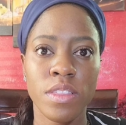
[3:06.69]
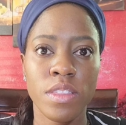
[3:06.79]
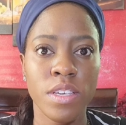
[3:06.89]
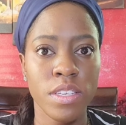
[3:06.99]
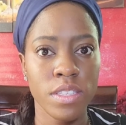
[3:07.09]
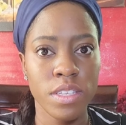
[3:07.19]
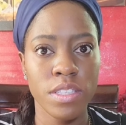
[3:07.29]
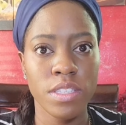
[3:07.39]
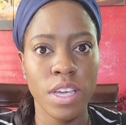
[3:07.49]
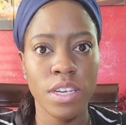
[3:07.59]
these
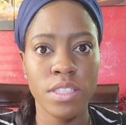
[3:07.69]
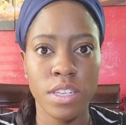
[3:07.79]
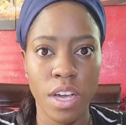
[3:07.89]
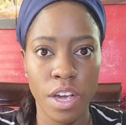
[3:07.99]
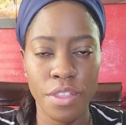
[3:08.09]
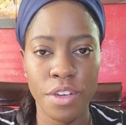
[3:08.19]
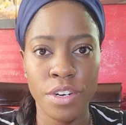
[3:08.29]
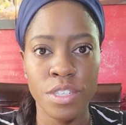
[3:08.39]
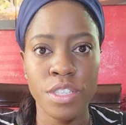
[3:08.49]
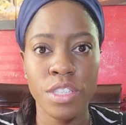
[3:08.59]
insects and
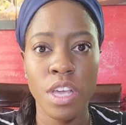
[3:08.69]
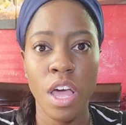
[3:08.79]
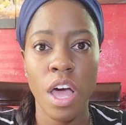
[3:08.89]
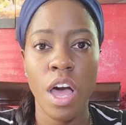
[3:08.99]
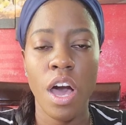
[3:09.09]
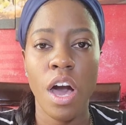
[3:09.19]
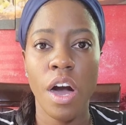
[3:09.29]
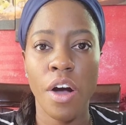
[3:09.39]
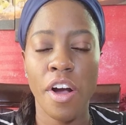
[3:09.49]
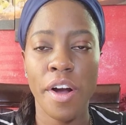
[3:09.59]
others
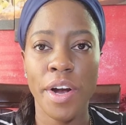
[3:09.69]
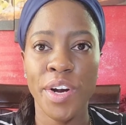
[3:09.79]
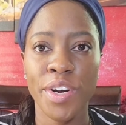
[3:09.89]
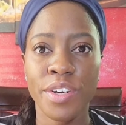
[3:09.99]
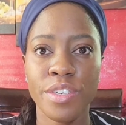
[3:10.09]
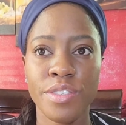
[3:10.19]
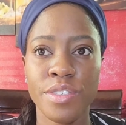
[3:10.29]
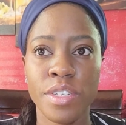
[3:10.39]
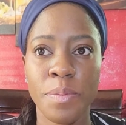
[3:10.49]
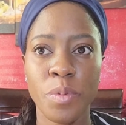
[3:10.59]
are,
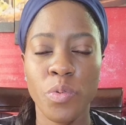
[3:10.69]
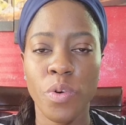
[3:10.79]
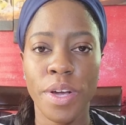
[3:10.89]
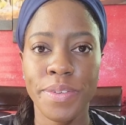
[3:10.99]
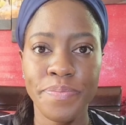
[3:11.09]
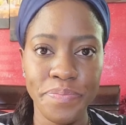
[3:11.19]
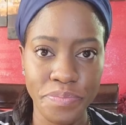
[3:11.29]
number one,